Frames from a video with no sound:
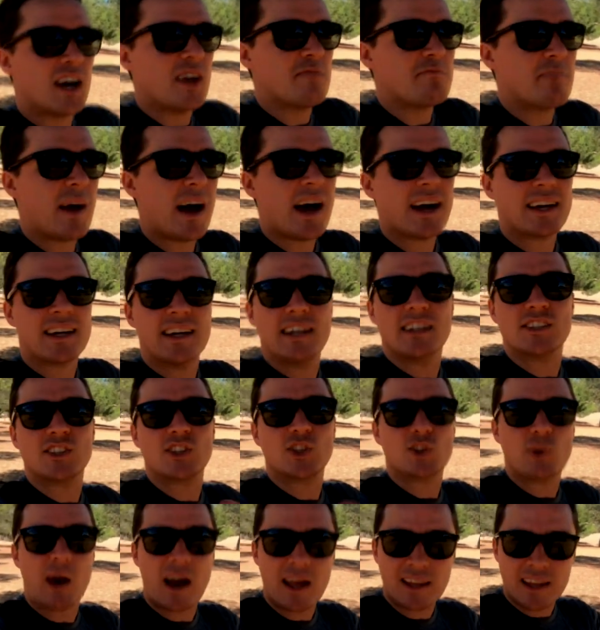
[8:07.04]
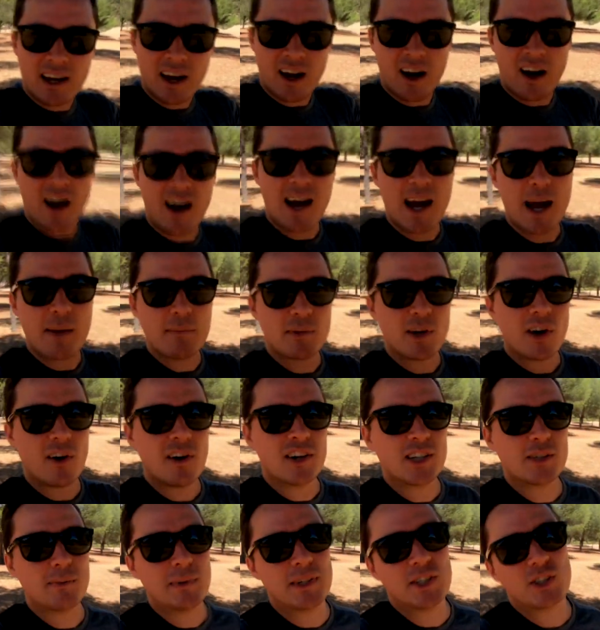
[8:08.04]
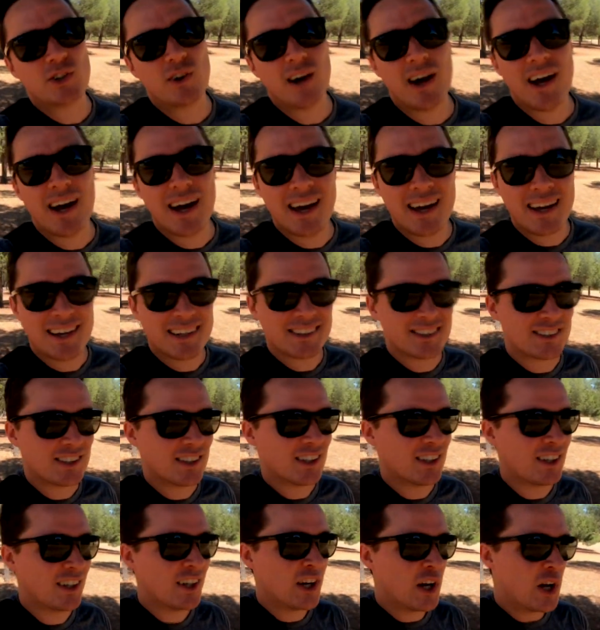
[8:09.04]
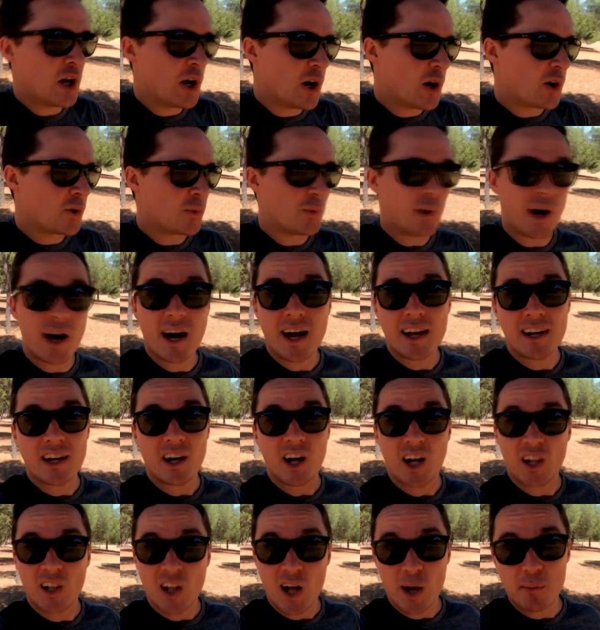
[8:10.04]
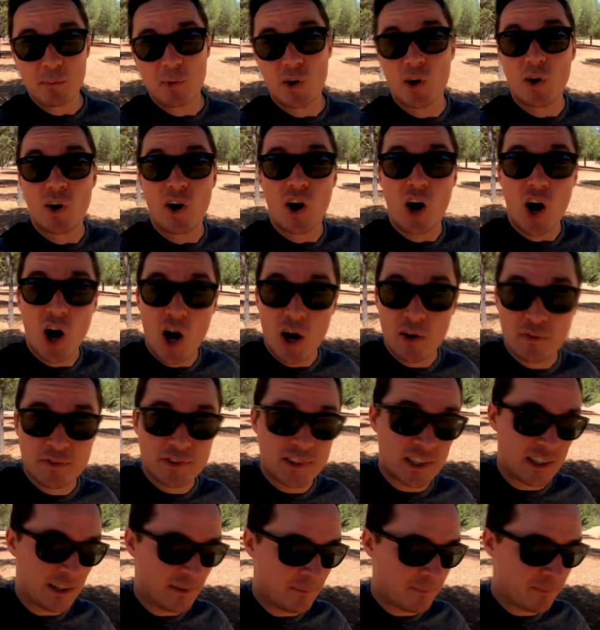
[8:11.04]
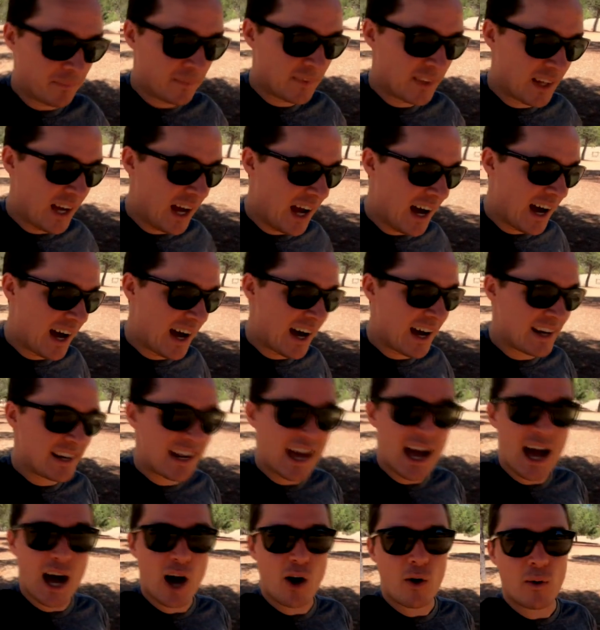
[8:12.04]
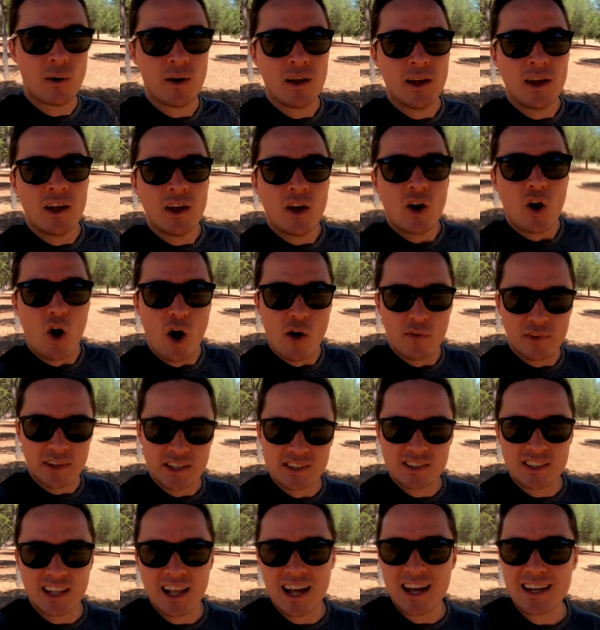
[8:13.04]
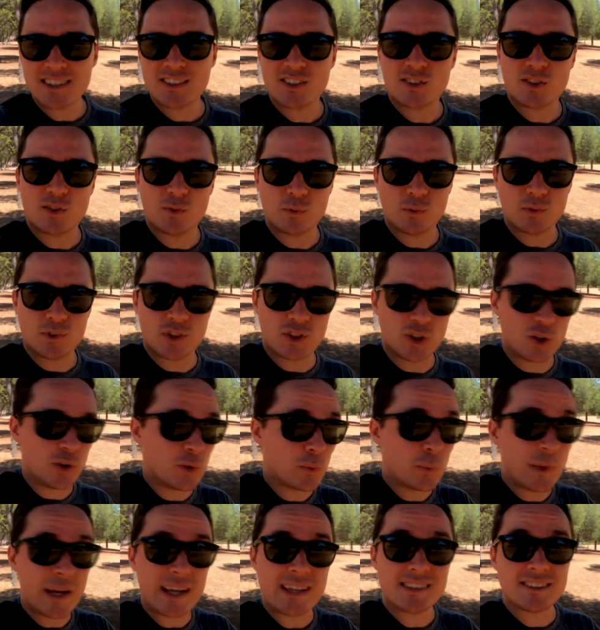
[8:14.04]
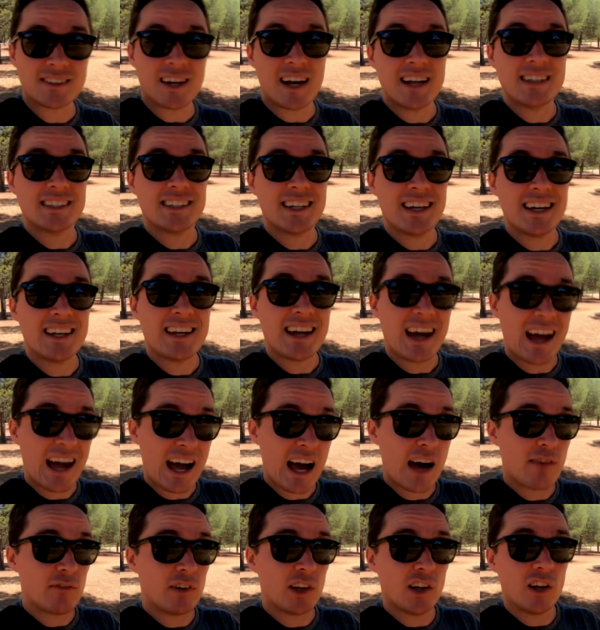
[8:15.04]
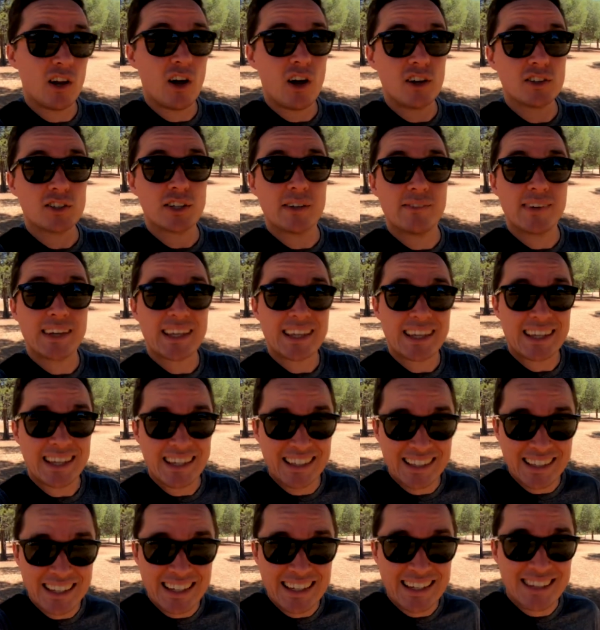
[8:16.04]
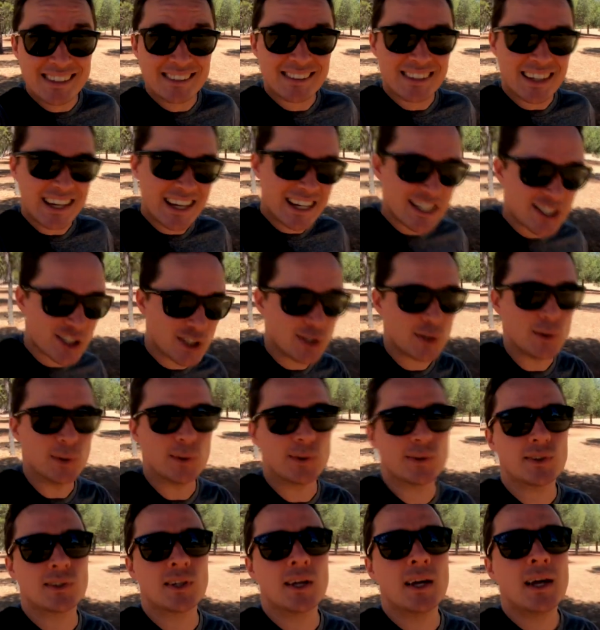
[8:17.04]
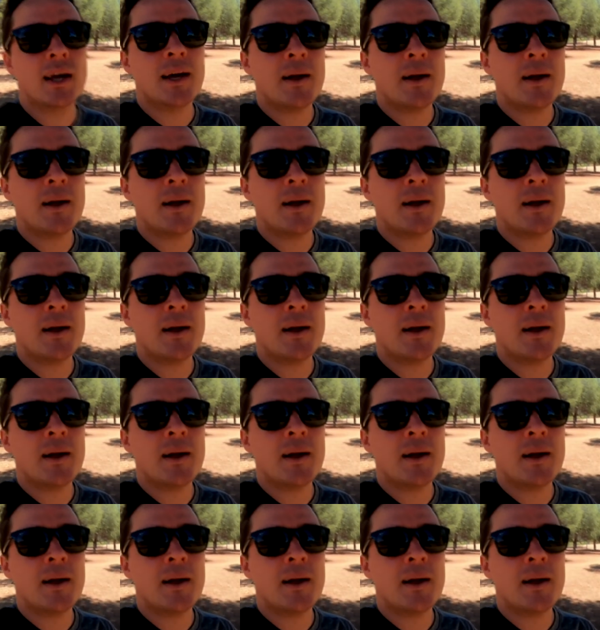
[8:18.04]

I'm back in Australia, I am going to be trying to run a lot more often. Now, over this last 2 weeks, I did have a lot of Achilles issues,